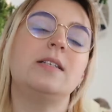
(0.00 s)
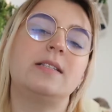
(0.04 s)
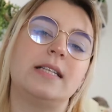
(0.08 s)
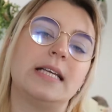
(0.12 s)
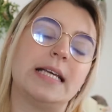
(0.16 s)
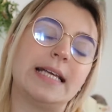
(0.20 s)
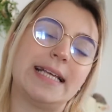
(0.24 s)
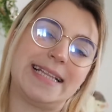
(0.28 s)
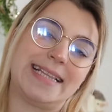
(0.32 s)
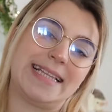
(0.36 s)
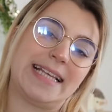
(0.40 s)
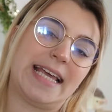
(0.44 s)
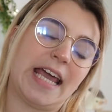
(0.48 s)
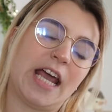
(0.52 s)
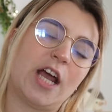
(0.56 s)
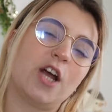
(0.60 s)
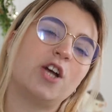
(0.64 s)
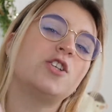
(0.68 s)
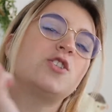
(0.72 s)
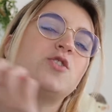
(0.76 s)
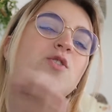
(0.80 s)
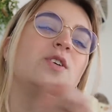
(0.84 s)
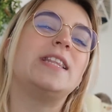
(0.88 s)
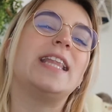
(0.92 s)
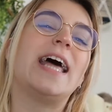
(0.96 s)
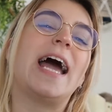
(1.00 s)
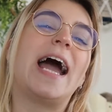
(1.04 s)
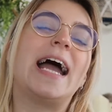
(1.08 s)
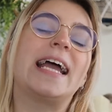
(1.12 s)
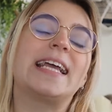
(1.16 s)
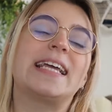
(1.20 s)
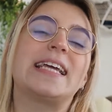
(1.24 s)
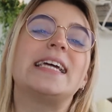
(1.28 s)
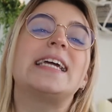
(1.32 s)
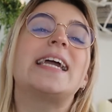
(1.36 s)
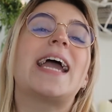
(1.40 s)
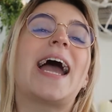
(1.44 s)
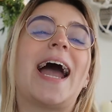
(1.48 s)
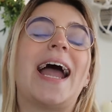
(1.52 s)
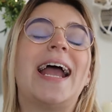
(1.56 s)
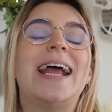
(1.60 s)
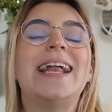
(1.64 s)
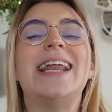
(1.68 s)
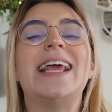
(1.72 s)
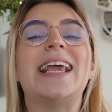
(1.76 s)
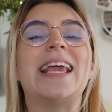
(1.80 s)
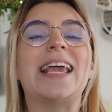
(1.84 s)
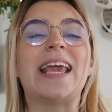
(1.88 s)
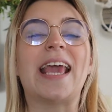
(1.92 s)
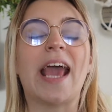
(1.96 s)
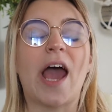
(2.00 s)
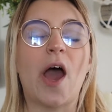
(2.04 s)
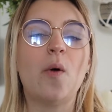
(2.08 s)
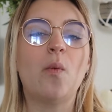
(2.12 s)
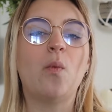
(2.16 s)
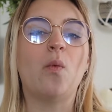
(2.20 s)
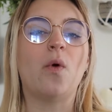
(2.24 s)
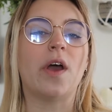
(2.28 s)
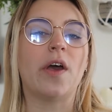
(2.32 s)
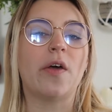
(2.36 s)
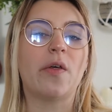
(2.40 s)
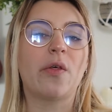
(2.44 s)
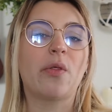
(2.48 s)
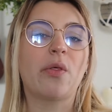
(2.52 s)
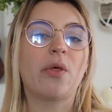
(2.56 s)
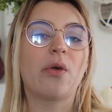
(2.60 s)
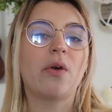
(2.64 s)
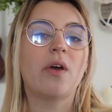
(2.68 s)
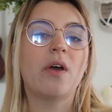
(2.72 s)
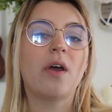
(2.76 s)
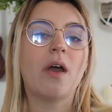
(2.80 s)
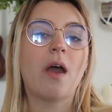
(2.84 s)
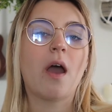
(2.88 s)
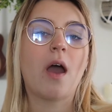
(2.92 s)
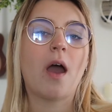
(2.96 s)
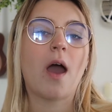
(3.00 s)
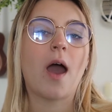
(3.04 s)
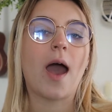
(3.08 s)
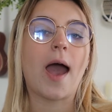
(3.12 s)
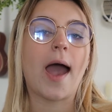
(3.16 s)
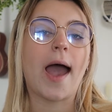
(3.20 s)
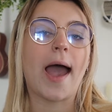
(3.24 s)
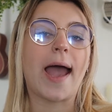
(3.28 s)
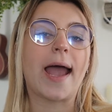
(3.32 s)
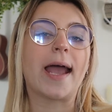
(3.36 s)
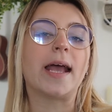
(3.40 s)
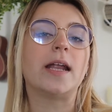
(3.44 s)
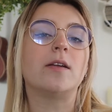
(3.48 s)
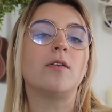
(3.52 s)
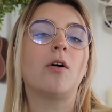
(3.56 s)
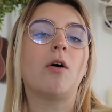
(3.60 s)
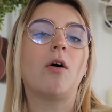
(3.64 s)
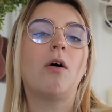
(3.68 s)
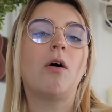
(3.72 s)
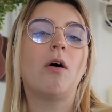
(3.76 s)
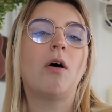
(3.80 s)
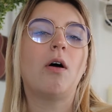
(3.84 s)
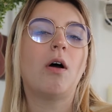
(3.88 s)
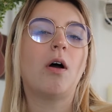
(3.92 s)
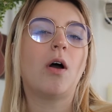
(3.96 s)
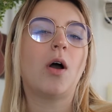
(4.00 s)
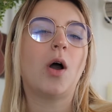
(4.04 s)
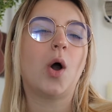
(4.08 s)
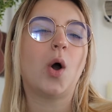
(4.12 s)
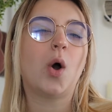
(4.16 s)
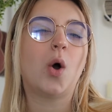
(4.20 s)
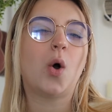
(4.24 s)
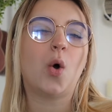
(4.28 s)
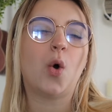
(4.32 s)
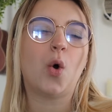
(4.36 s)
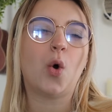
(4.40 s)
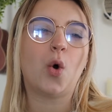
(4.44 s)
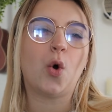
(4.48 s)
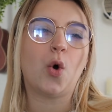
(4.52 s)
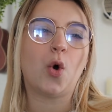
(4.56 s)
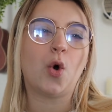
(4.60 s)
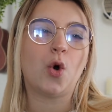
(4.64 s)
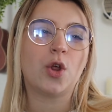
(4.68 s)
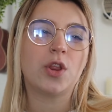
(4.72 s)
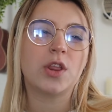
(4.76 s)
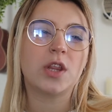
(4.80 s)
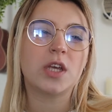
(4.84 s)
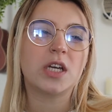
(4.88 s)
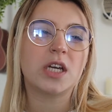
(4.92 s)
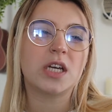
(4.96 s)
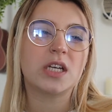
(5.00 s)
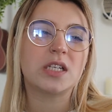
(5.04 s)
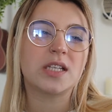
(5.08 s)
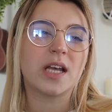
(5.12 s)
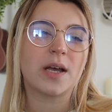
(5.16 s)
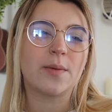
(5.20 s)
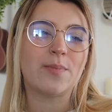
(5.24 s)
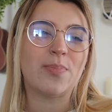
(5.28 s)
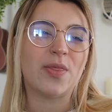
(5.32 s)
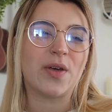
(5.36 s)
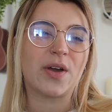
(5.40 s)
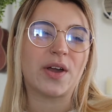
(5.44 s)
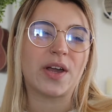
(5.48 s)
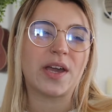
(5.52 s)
See, here's one that I can kind of get with. And only because I'm the